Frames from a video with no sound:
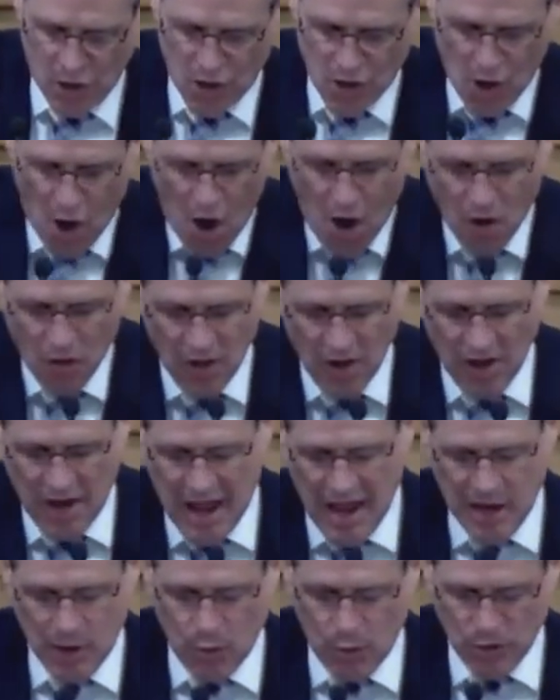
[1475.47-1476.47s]
all the
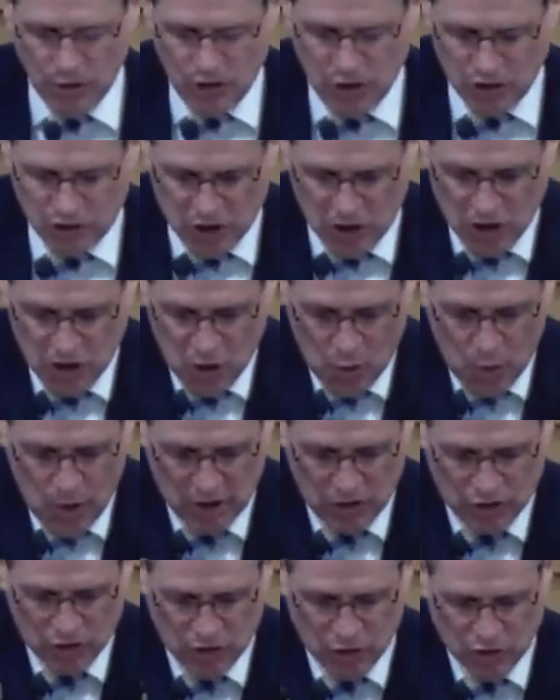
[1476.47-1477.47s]
languages into which
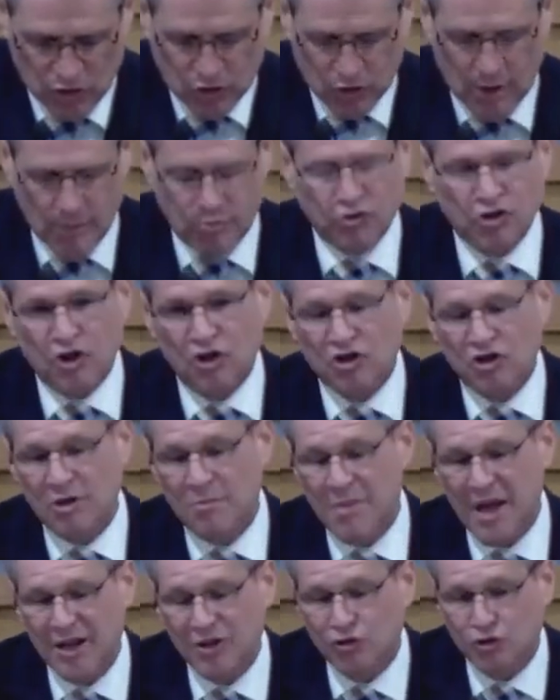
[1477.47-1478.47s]
the scriptures have
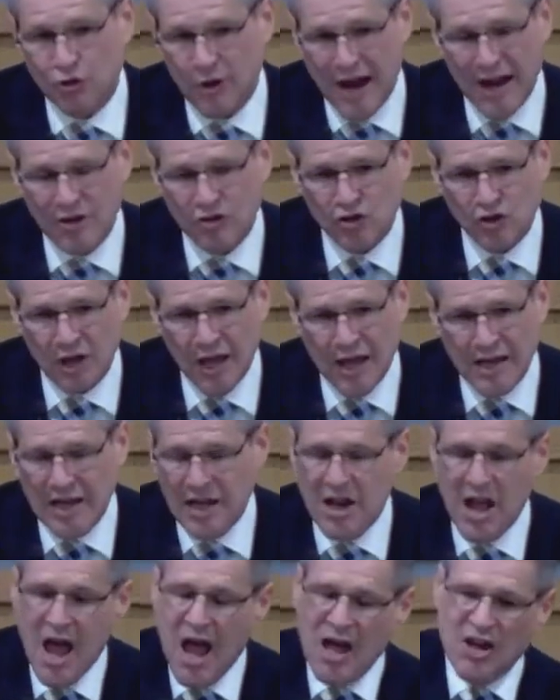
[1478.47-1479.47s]
been translated
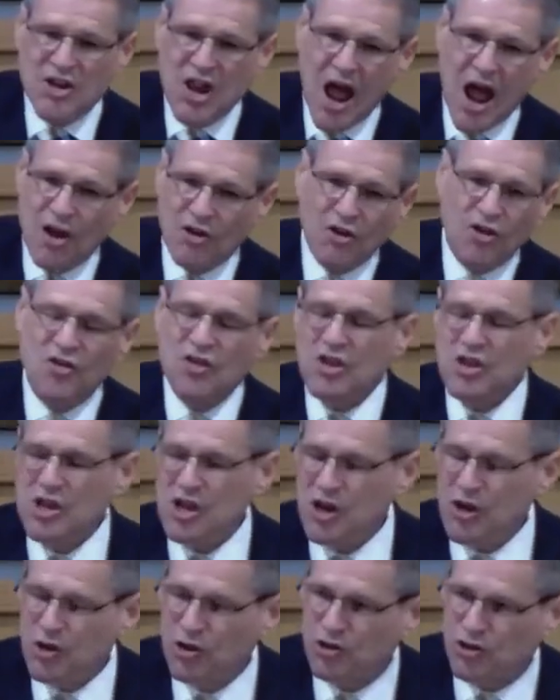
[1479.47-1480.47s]
down to the
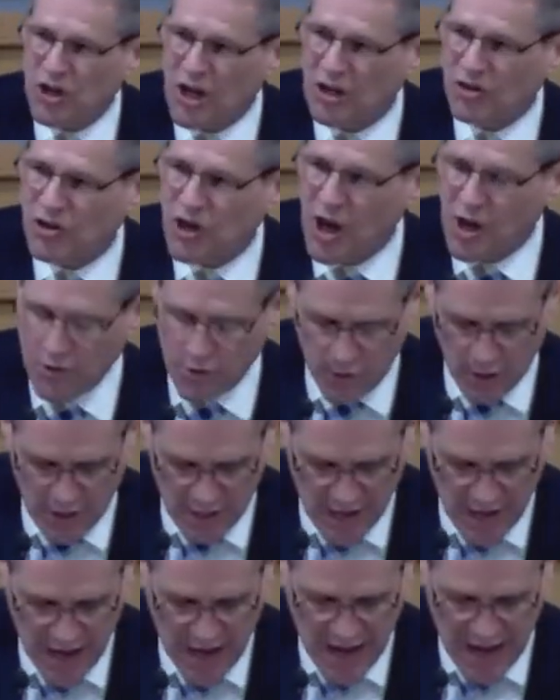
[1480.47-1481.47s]
year 600
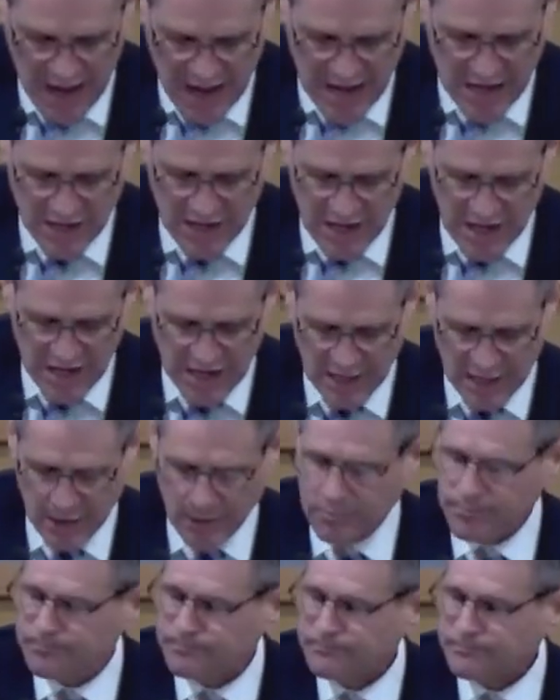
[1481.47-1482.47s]
AD.
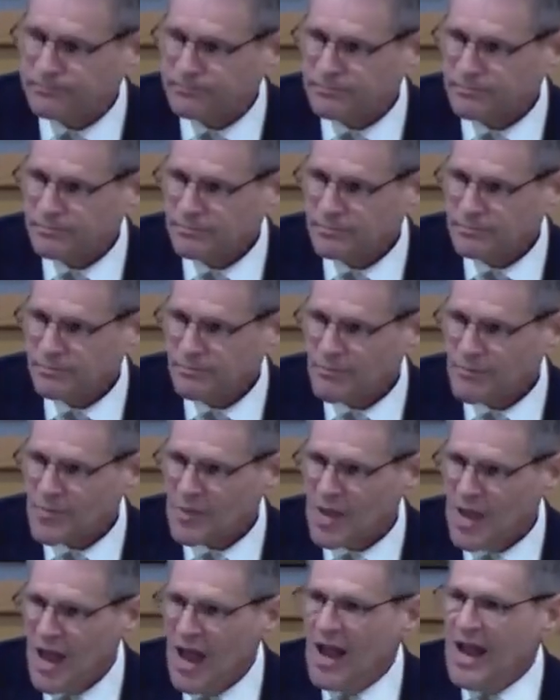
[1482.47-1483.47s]

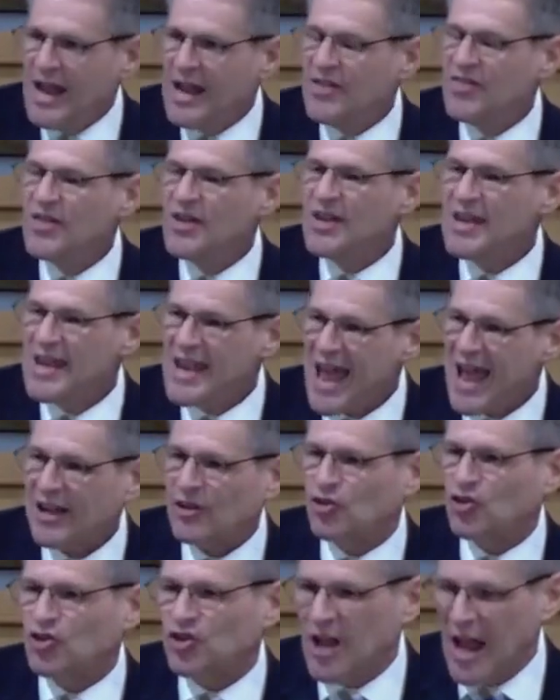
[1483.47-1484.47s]
In the next
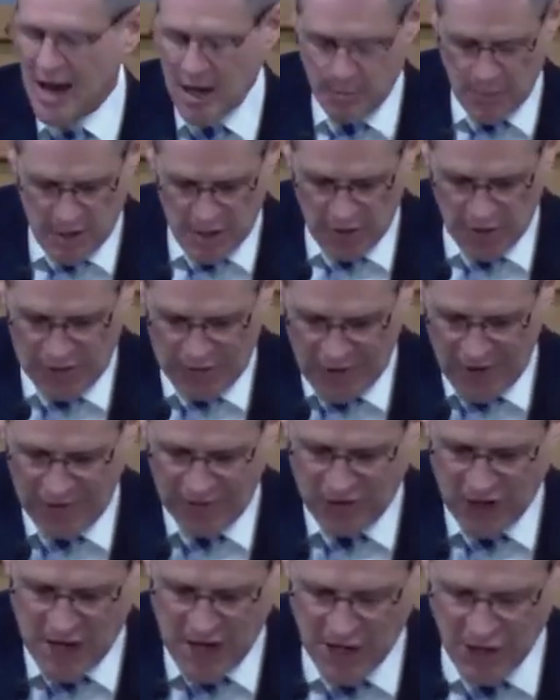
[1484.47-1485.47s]
segment of
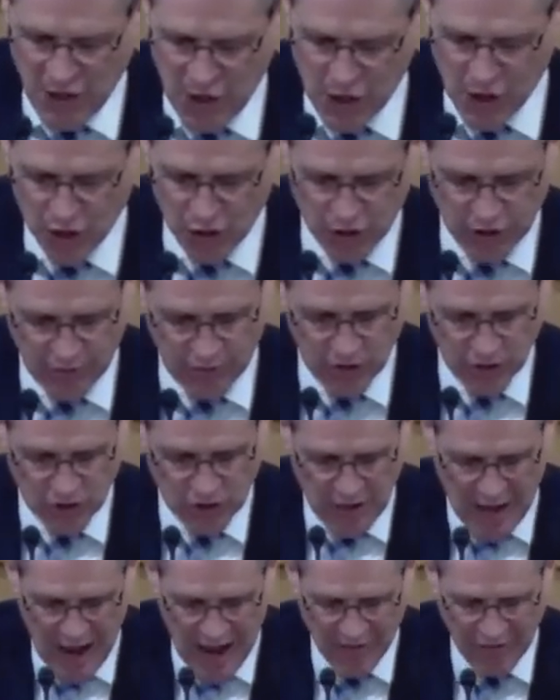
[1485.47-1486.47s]
15 years of his
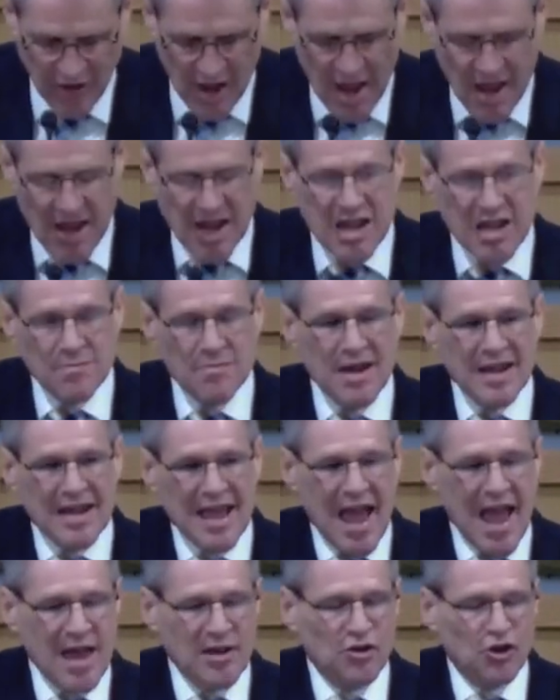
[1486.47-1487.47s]
life, he
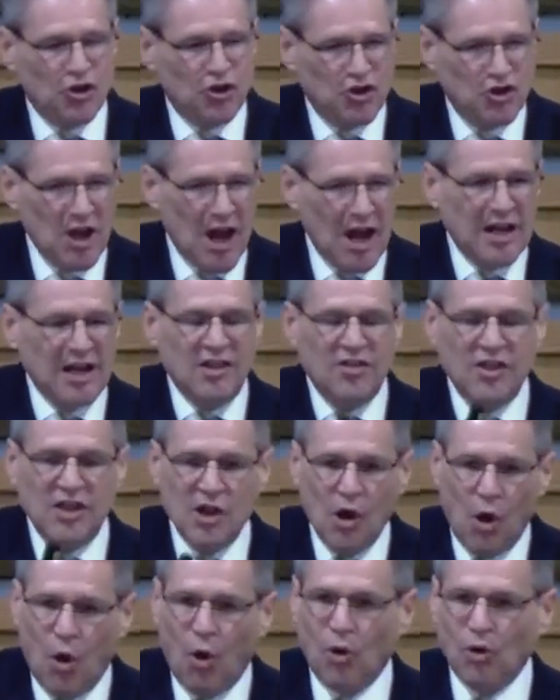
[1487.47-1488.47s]
began to study the
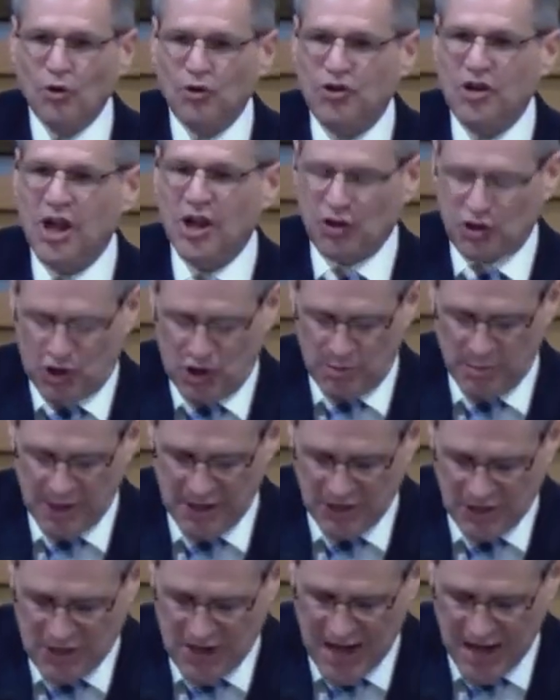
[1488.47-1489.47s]
Old Testament
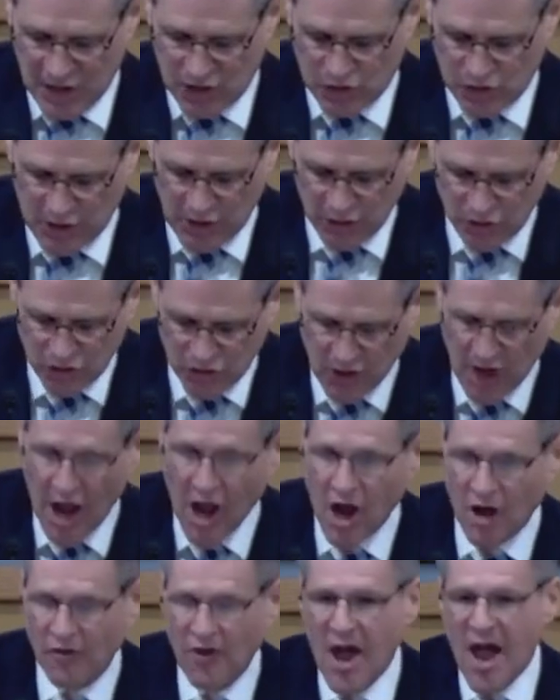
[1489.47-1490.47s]
text itself.
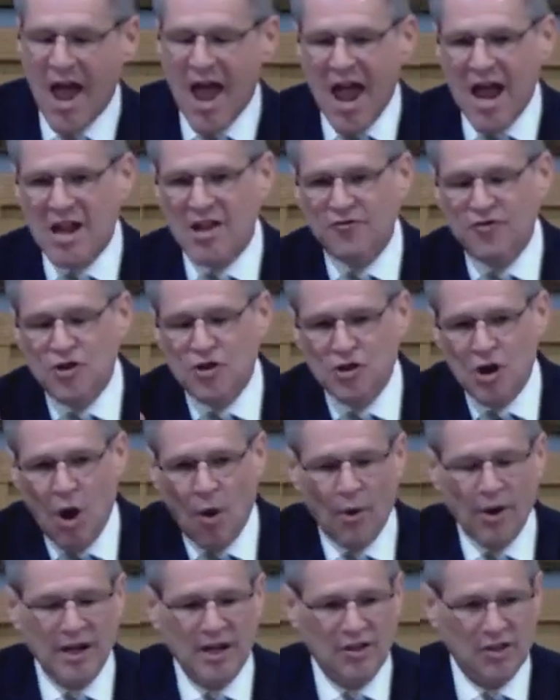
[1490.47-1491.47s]
And if you know
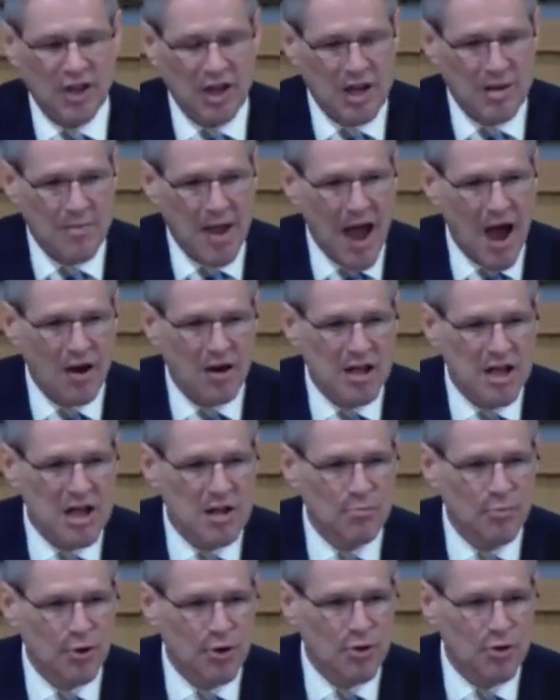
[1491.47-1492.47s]
anything about
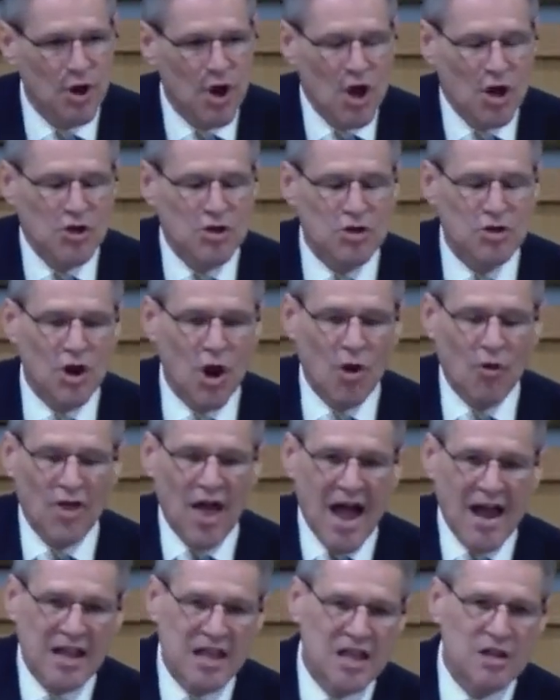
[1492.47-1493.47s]
Hebrew, you know that
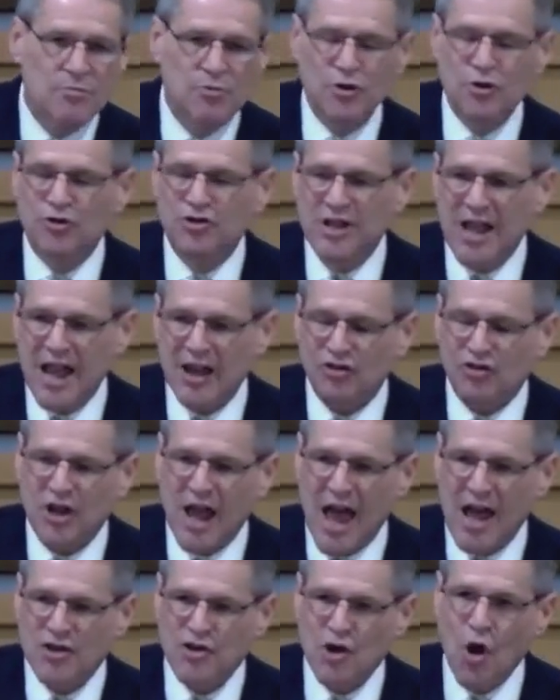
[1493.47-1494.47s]
Hebrew text had
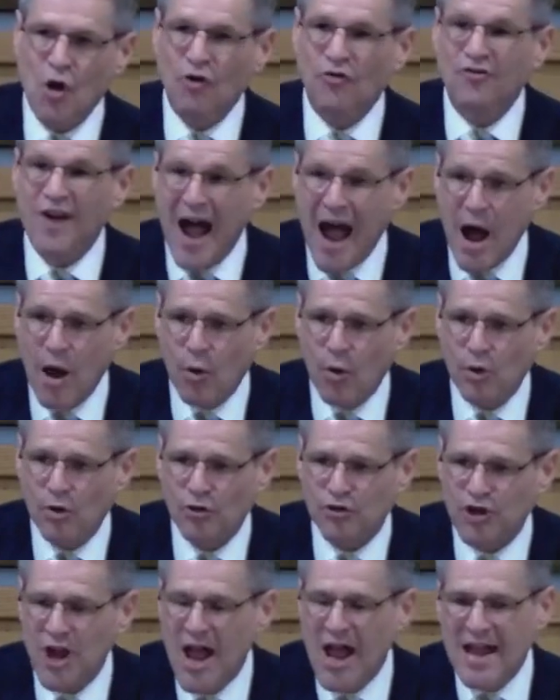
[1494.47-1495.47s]
no vowels,
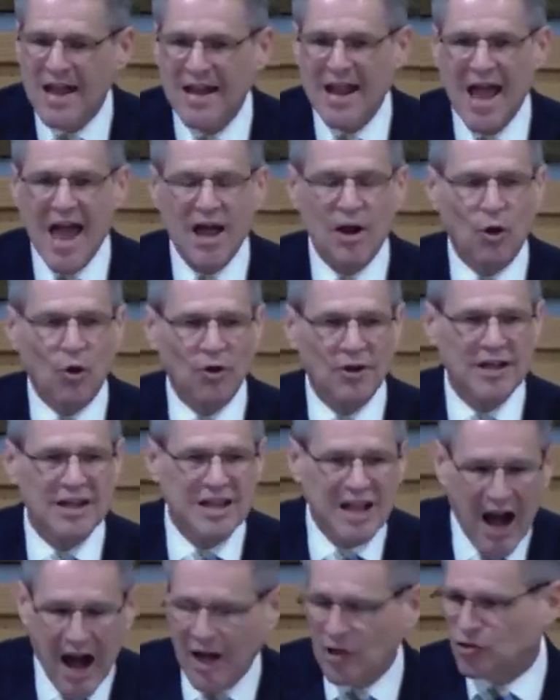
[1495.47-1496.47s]
it had only
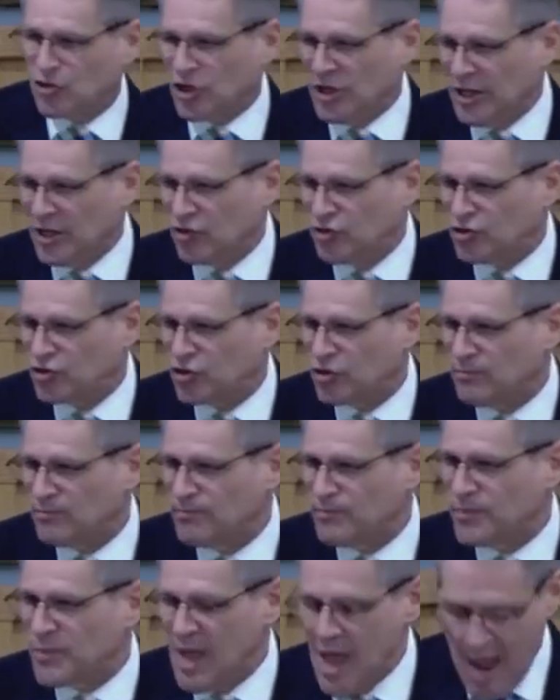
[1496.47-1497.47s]
consonants.
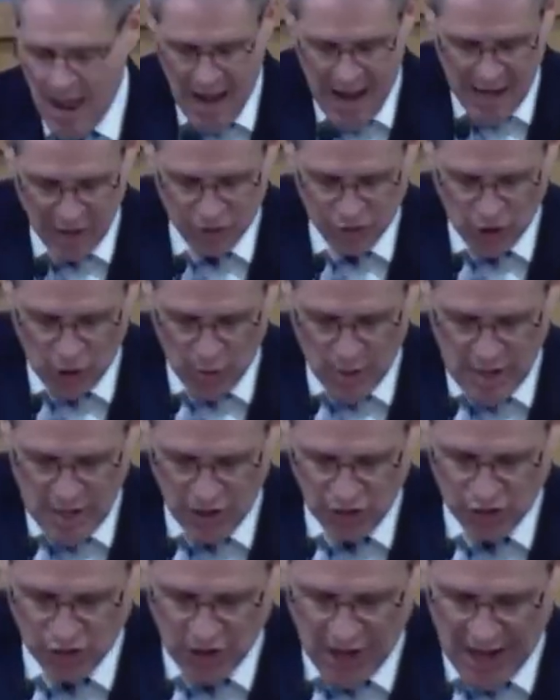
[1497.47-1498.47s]
And so he
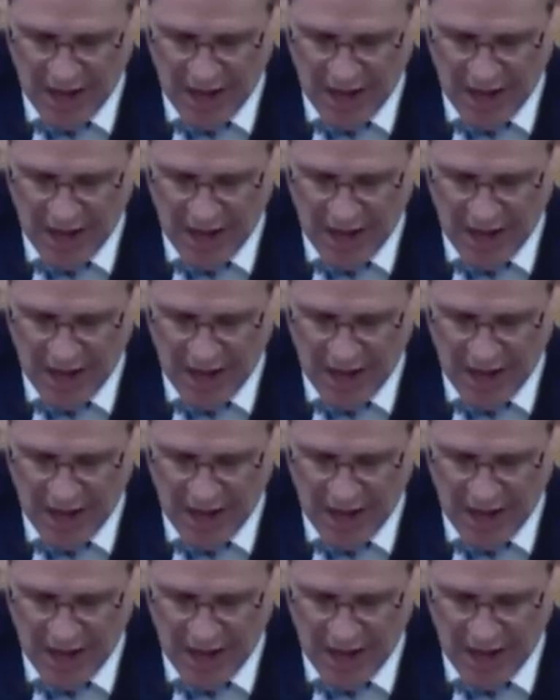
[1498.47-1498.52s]
set